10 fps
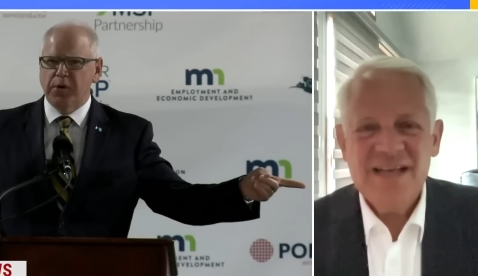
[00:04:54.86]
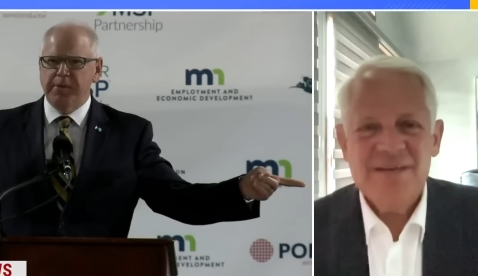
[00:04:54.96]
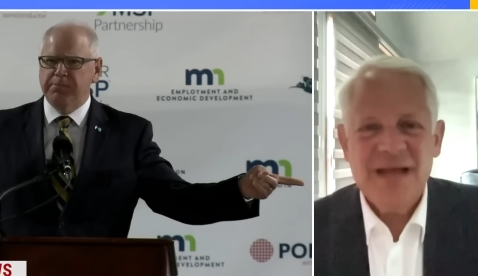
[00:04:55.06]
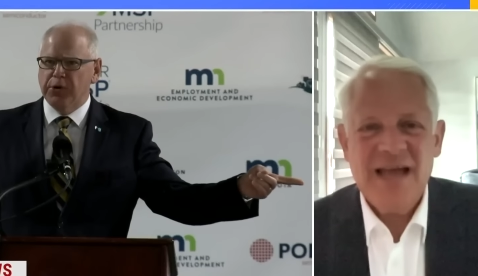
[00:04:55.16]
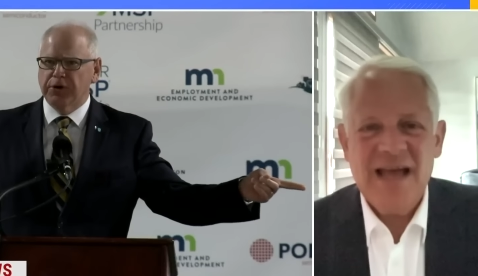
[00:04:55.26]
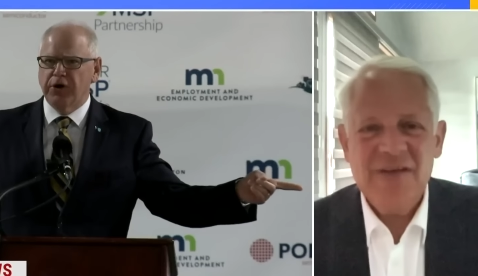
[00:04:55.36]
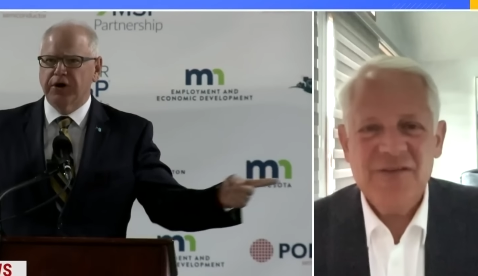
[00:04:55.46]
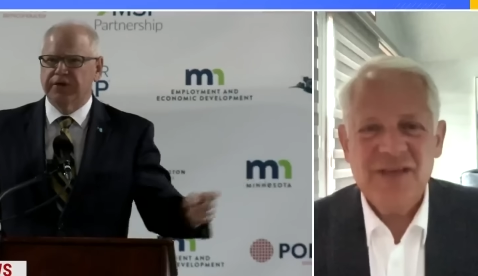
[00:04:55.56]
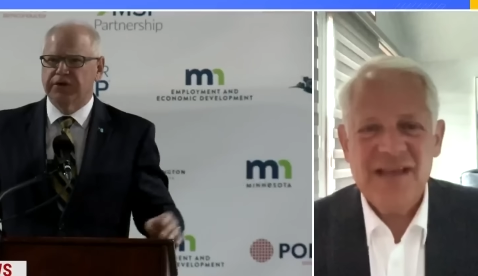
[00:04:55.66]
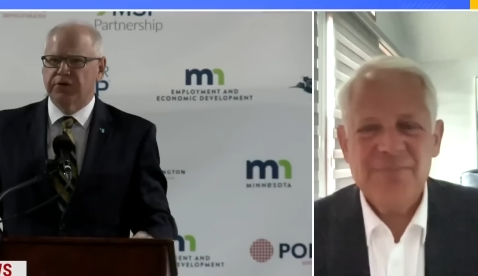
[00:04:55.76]
Speaker 1: him
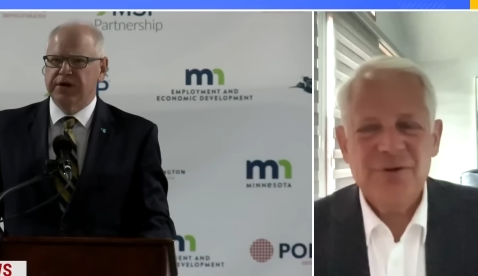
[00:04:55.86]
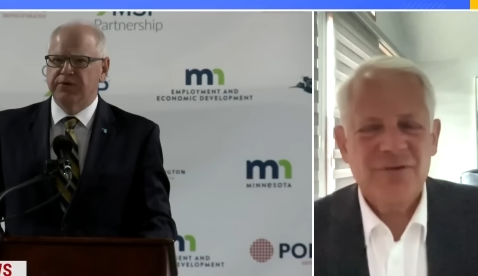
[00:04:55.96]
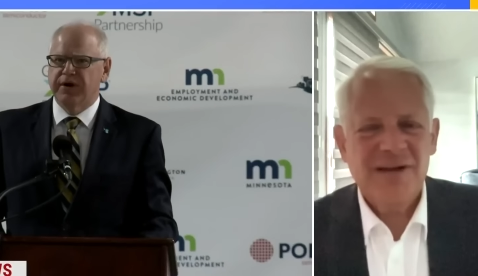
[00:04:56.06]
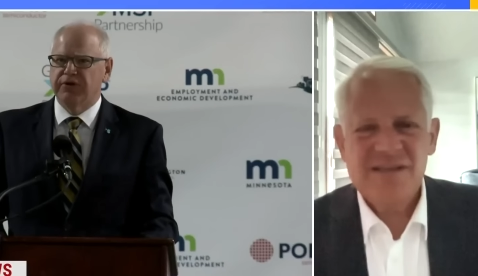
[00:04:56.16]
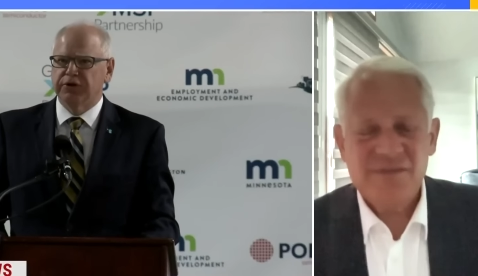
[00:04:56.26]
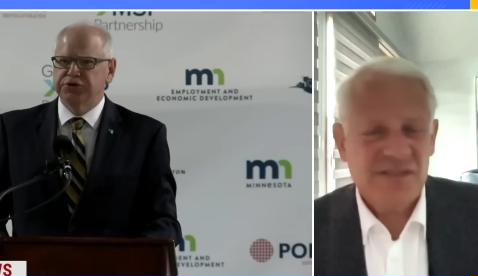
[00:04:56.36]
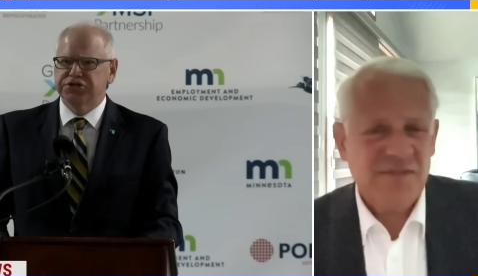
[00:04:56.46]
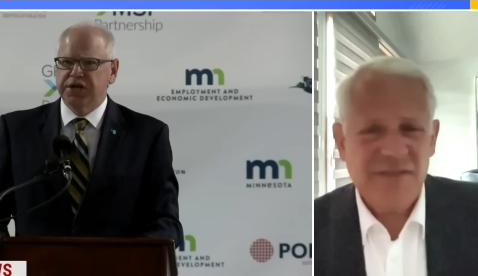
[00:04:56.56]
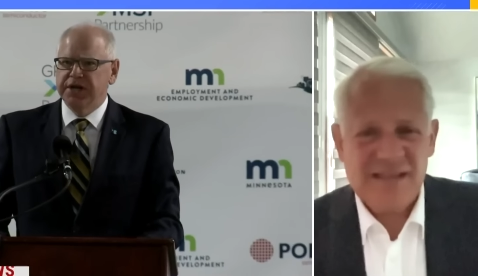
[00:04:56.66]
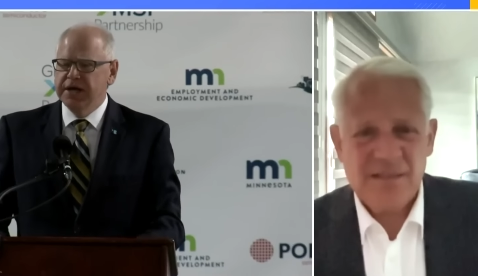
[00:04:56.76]
as a progressive,
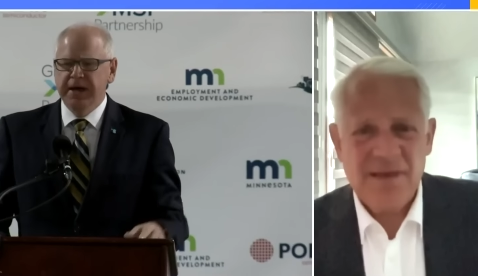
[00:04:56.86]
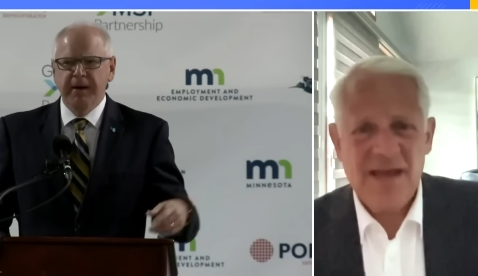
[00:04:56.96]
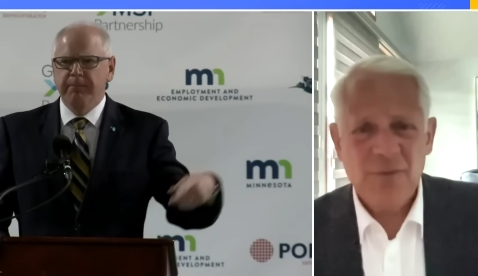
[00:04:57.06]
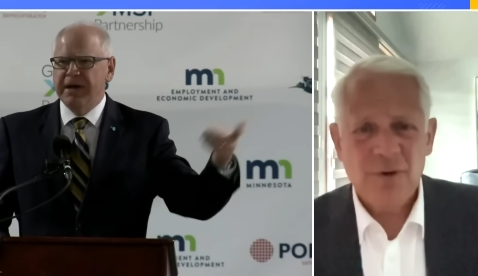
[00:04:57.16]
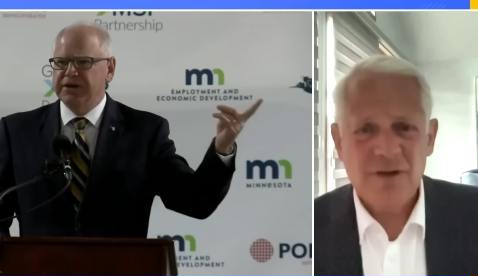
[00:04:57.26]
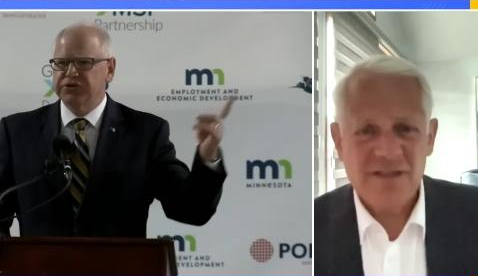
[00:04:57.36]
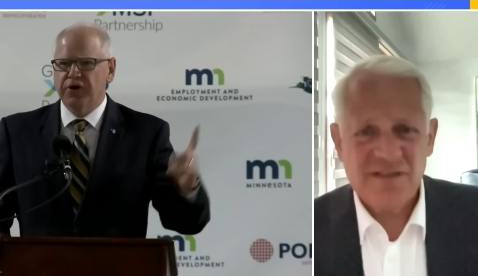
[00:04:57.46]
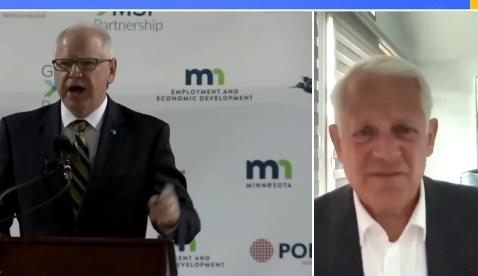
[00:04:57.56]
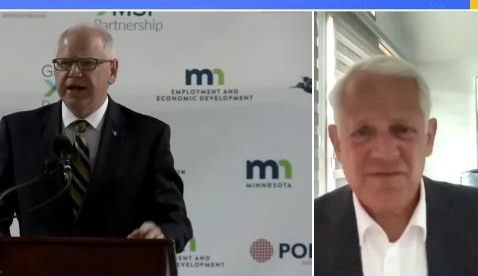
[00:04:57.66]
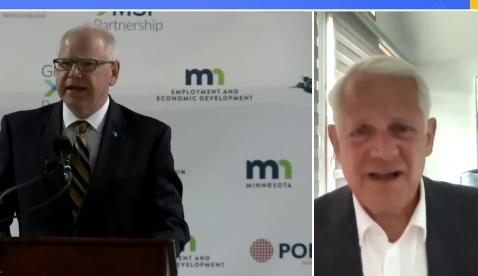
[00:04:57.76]
as if that's a bad word,
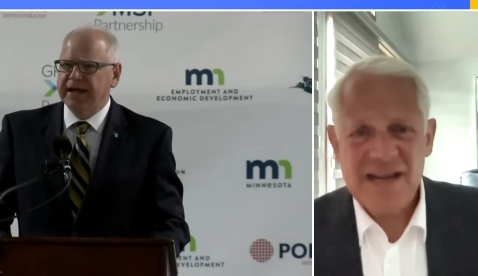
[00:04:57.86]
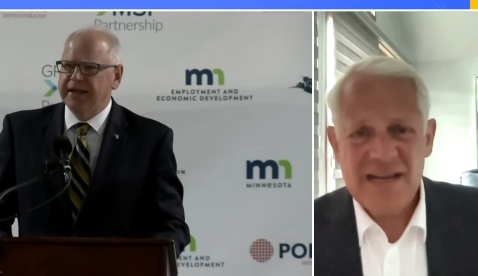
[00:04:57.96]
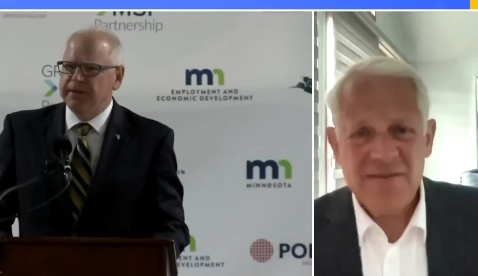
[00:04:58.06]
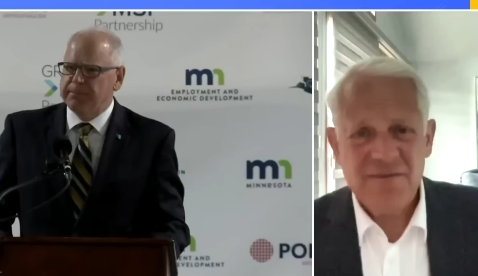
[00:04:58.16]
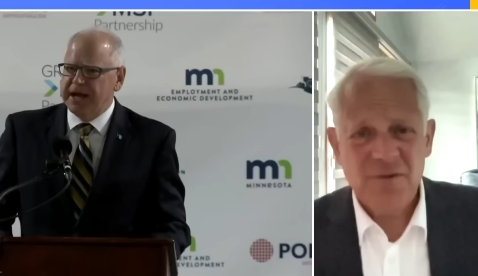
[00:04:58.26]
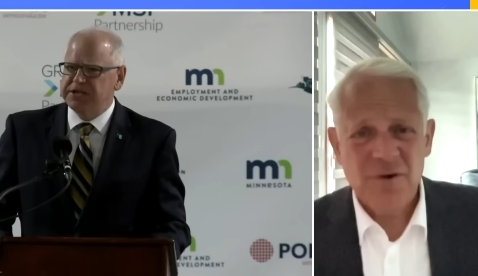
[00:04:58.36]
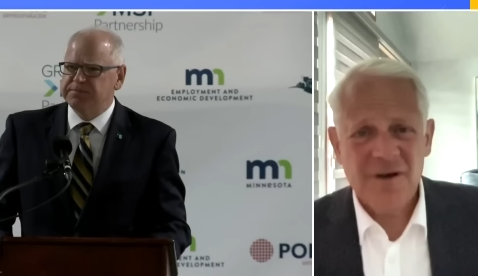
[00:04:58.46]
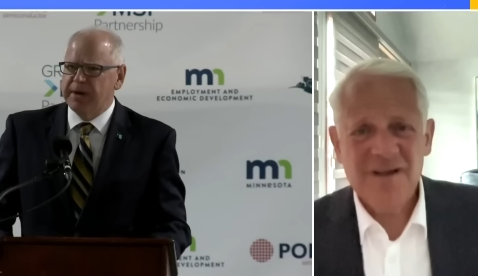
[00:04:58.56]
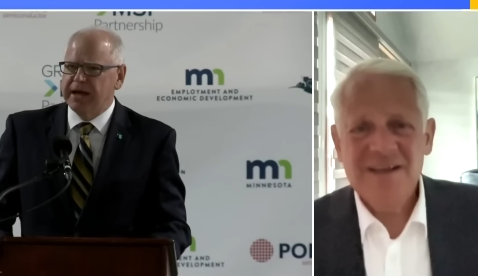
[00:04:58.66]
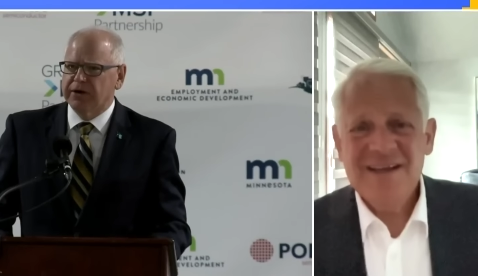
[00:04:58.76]
as if fighting
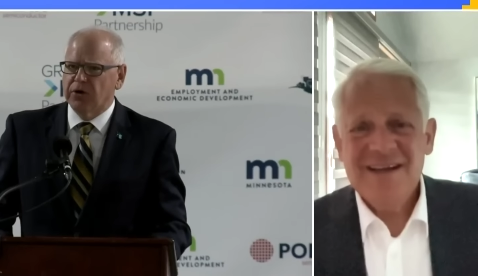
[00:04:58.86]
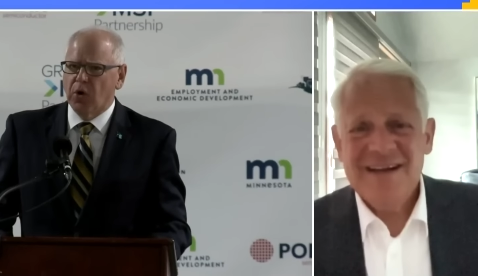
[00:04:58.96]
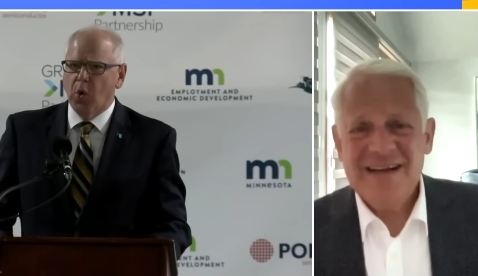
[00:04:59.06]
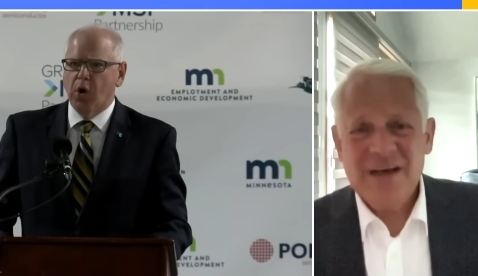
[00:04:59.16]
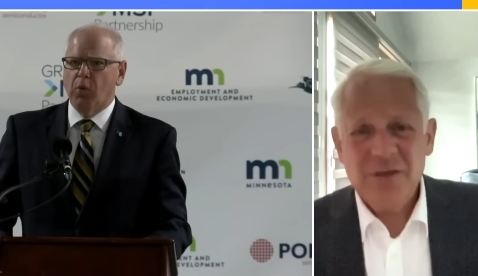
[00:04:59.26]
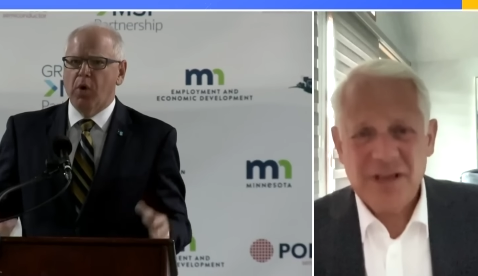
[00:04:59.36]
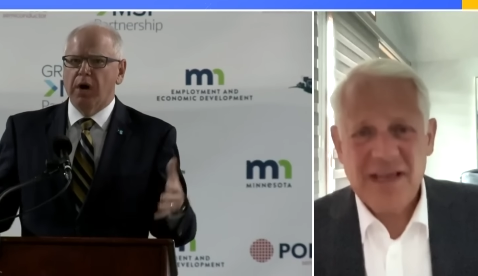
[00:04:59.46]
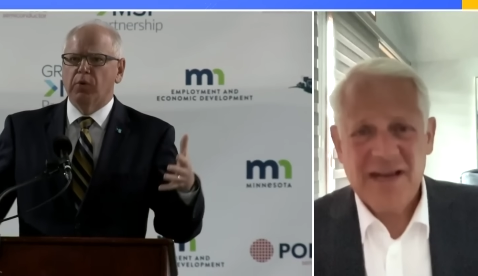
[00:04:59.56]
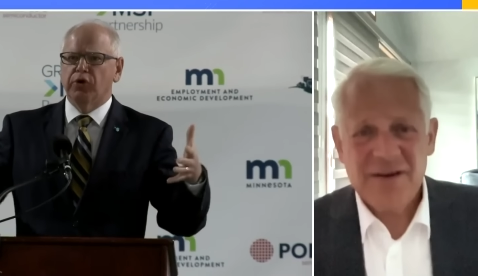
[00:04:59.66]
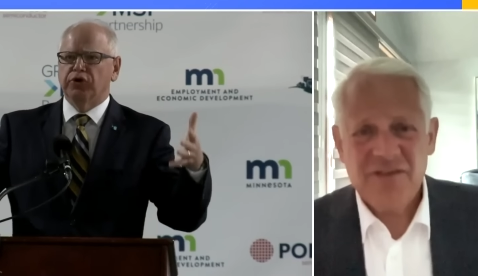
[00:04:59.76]
for uh, health
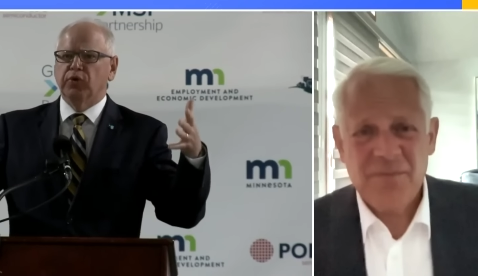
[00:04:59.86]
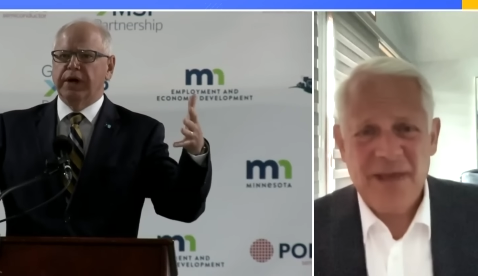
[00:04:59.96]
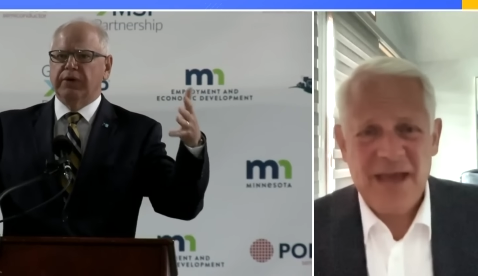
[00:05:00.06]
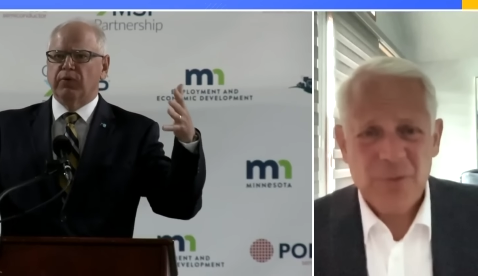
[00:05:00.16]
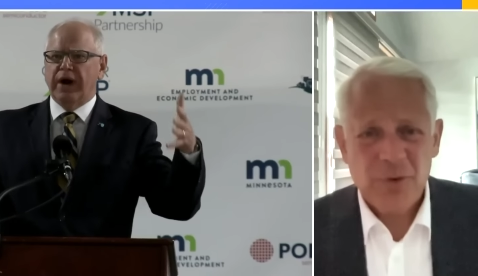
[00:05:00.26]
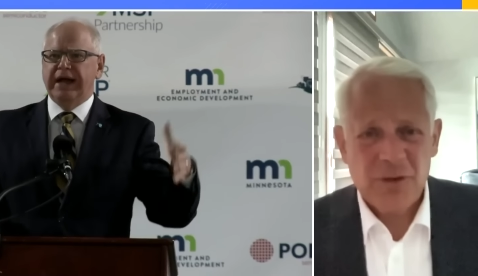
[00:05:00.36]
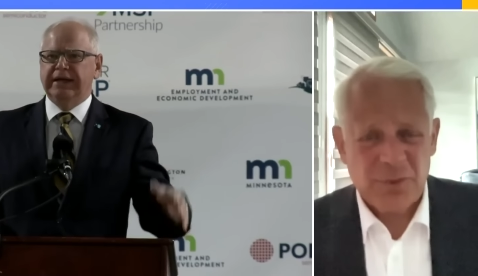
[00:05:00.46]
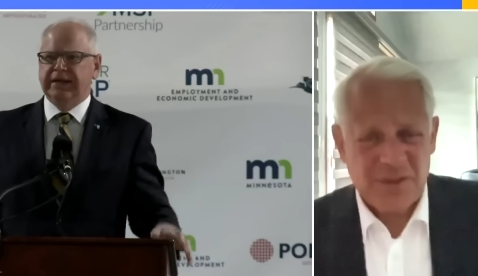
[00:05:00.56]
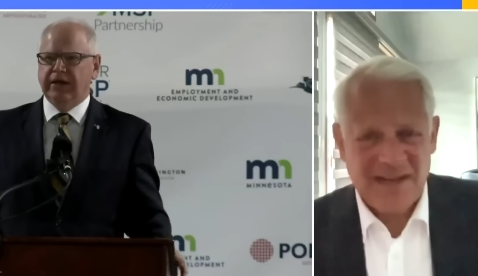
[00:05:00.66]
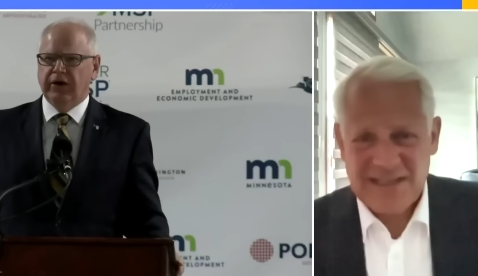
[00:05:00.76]
care is a bad
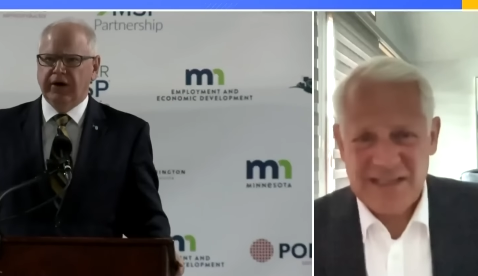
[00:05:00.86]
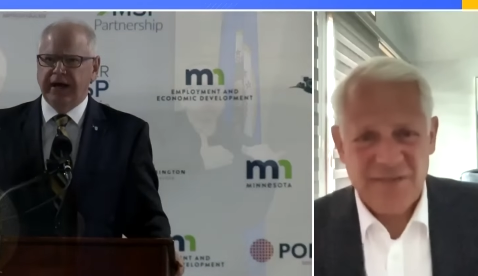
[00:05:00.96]
word, protecting the